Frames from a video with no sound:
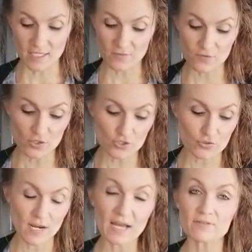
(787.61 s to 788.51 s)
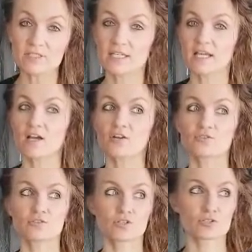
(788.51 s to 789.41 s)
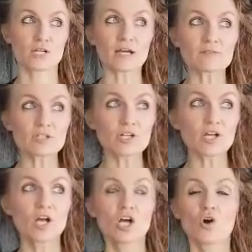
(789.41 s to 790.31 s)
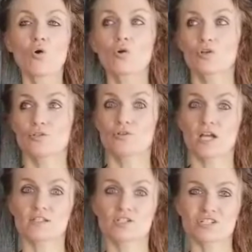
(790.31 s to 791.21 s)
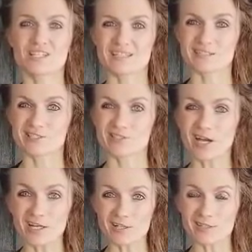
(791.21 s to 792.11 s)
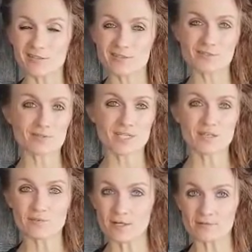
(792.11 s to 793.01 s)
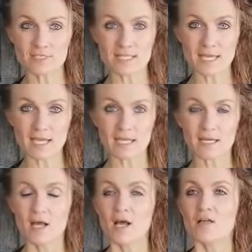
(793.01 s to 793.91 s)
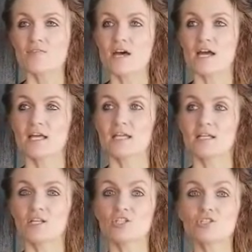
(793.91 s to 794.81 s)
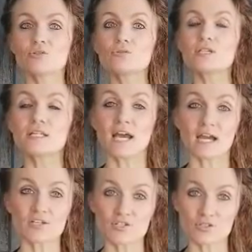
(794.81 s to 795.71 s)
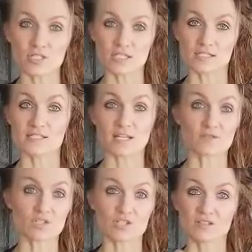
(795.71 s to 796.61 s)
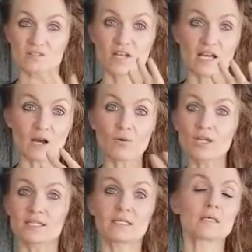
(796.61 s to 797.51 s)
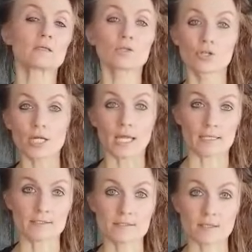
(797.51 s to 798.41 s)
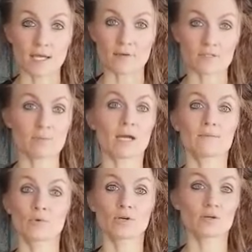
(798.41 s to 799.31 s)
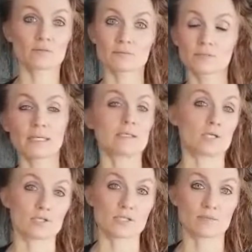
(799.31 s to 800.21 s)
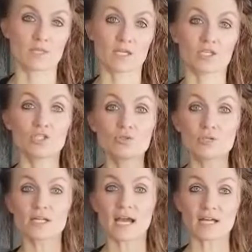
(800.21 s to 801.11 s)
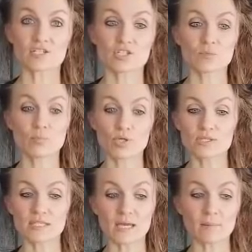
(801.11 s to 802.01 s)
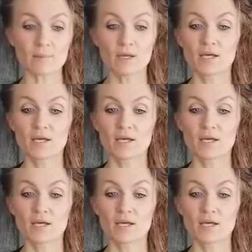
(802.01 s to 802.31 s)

If you're traveling, you're a traveler, or you kind of just get tired of doing kefir every day, then you can actually, instead of just outright killing your grains and having to buy more later or something, you can actually put them